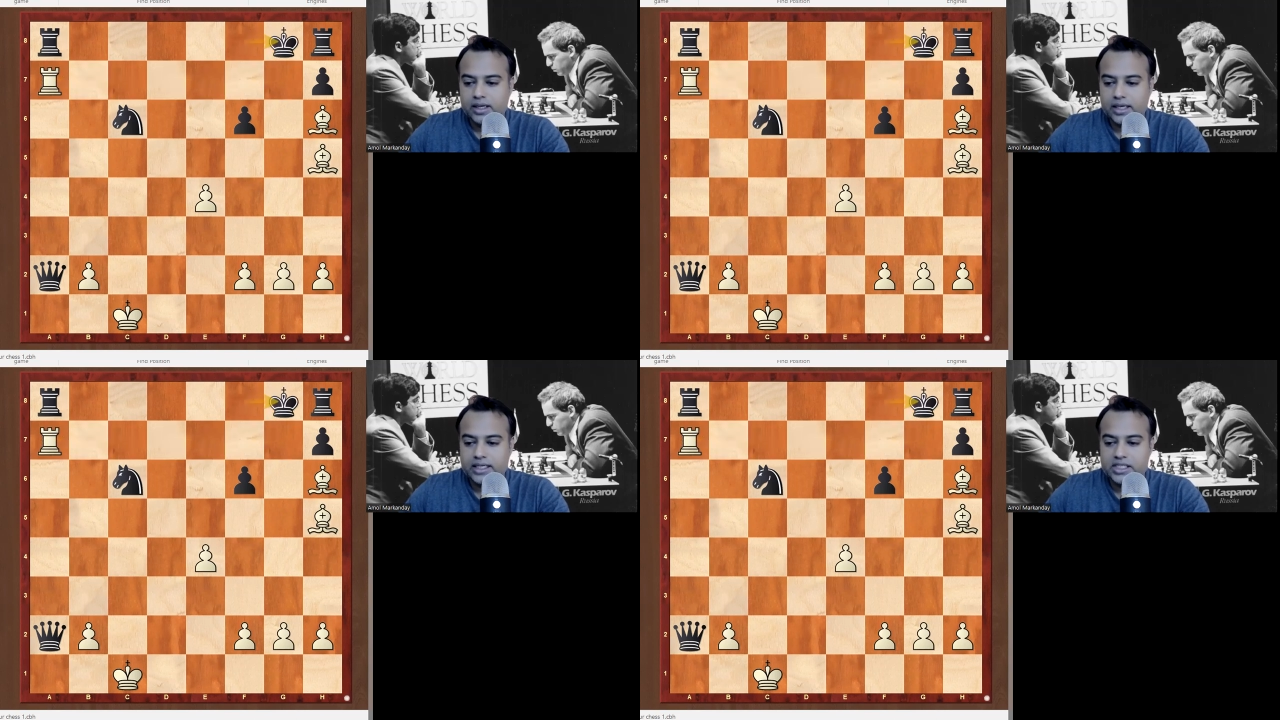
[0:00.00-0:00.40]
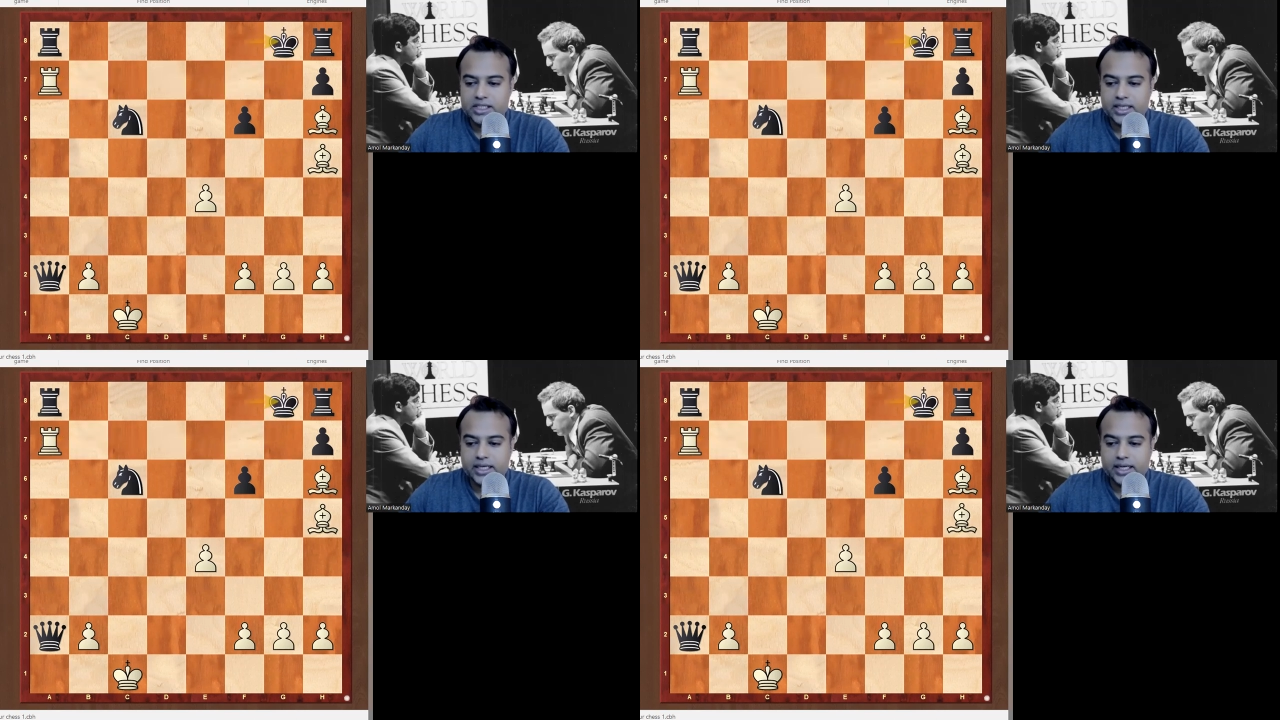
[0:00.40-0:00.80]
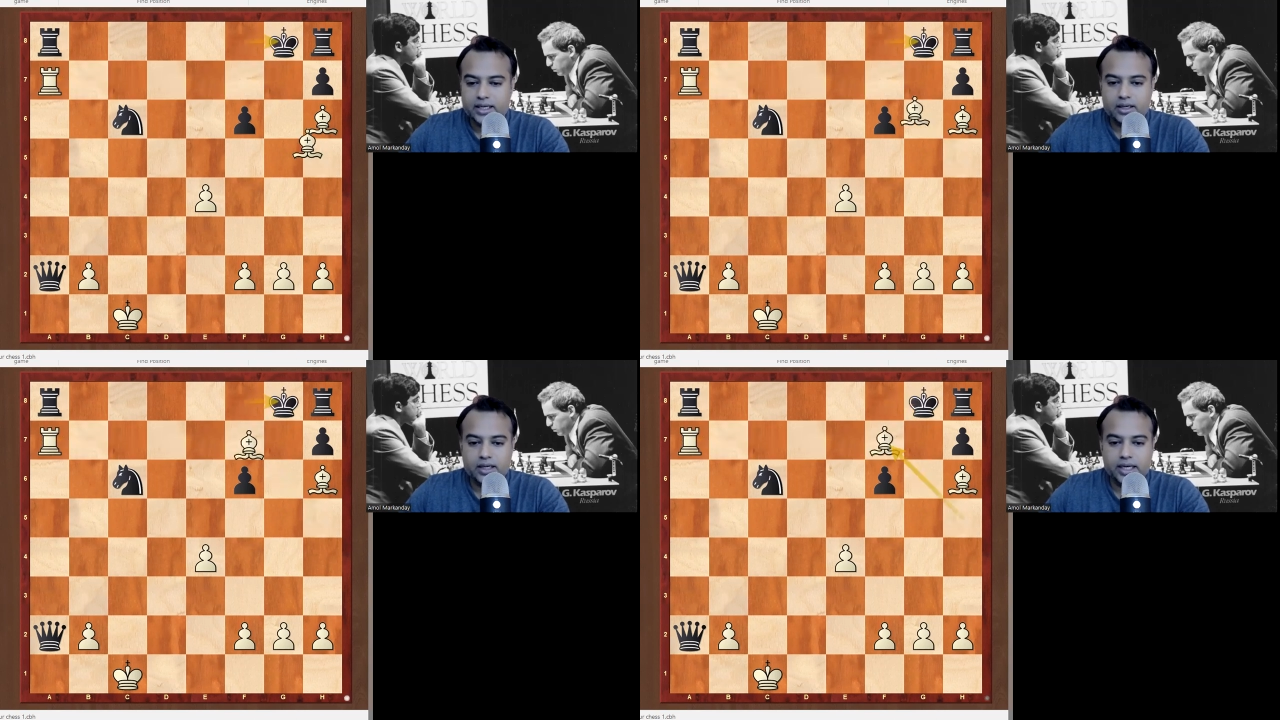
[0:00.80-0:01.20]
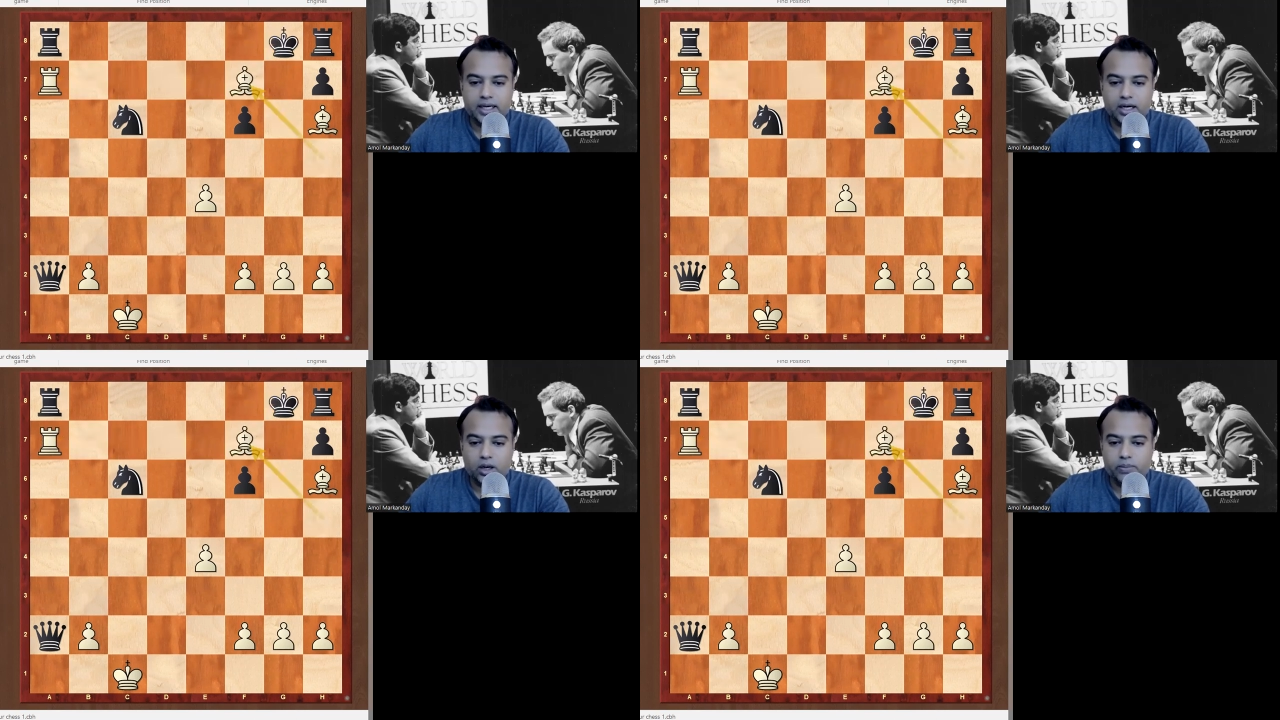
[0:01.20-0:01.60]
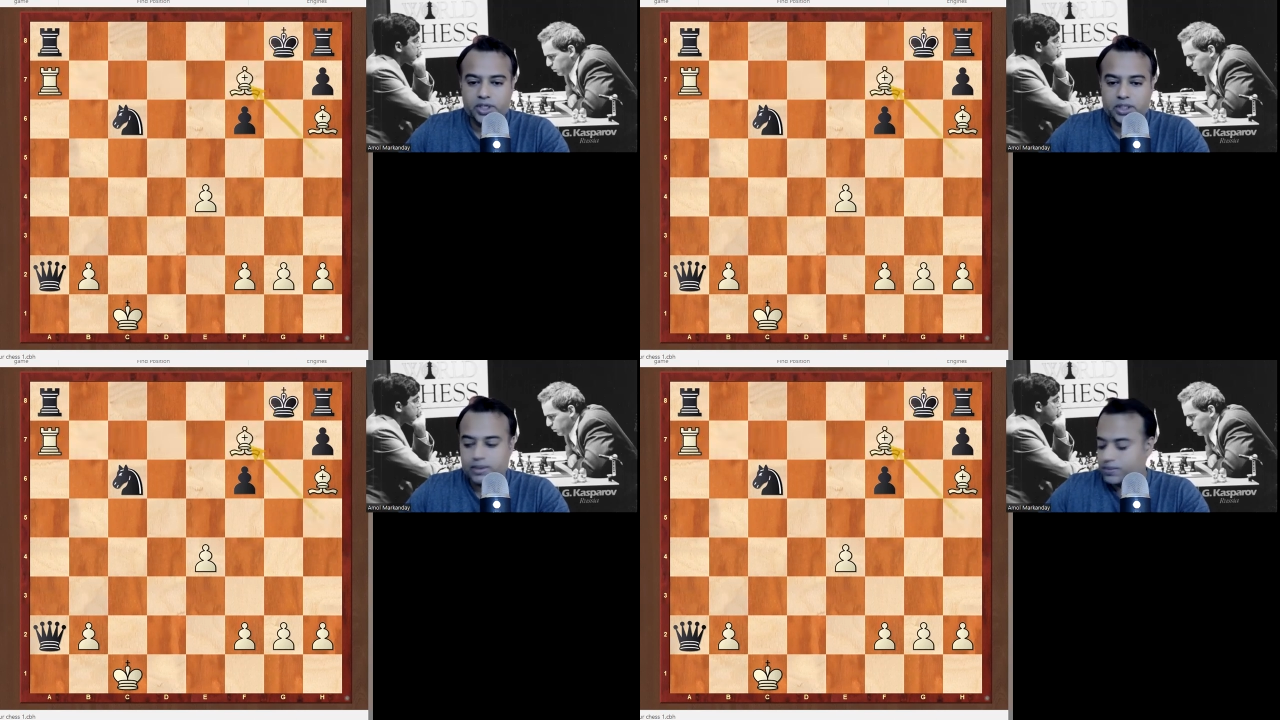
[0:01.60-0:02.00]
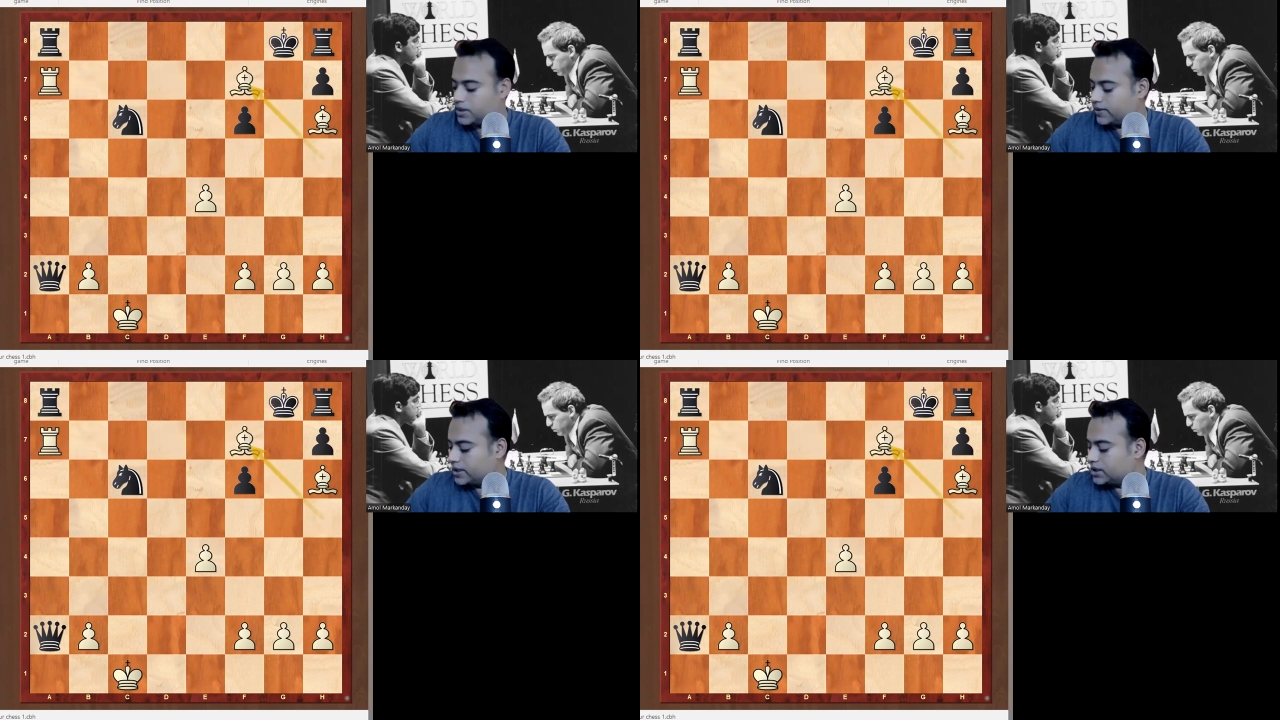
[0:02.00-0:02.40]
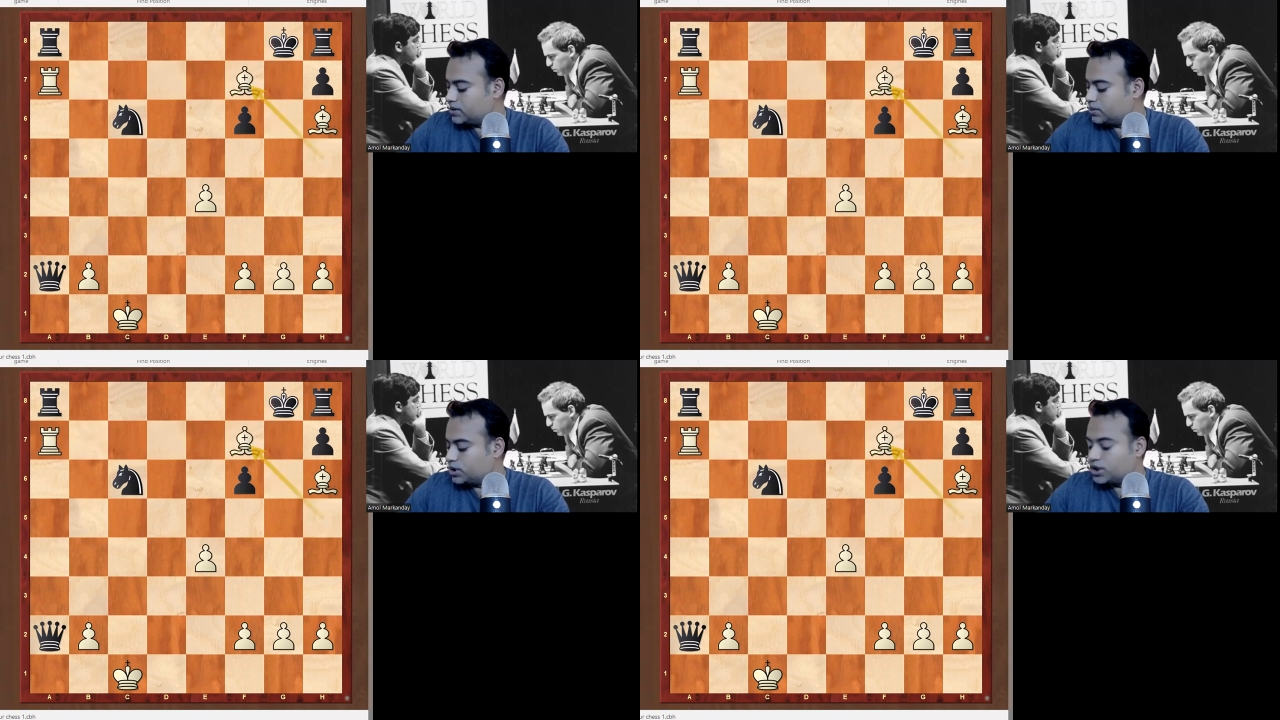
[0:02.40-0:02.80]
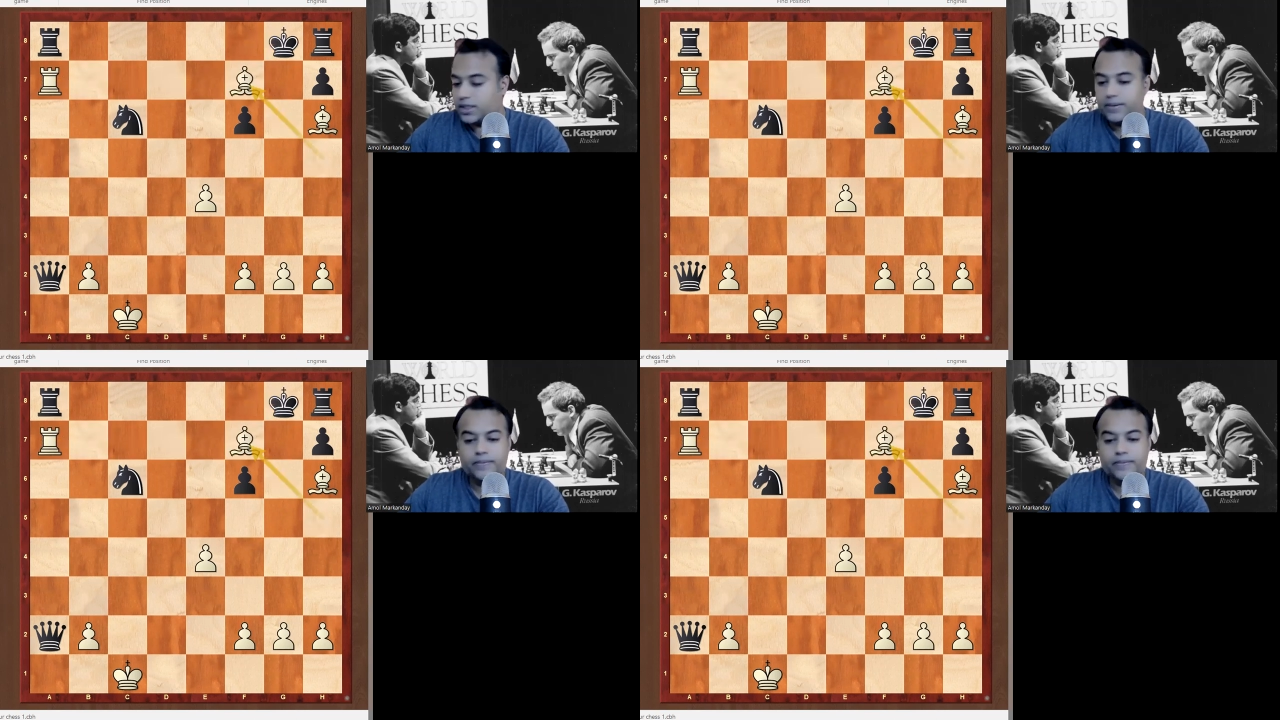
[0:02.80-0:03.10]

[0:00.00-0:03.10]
king g8, and now bishop f7 in this position.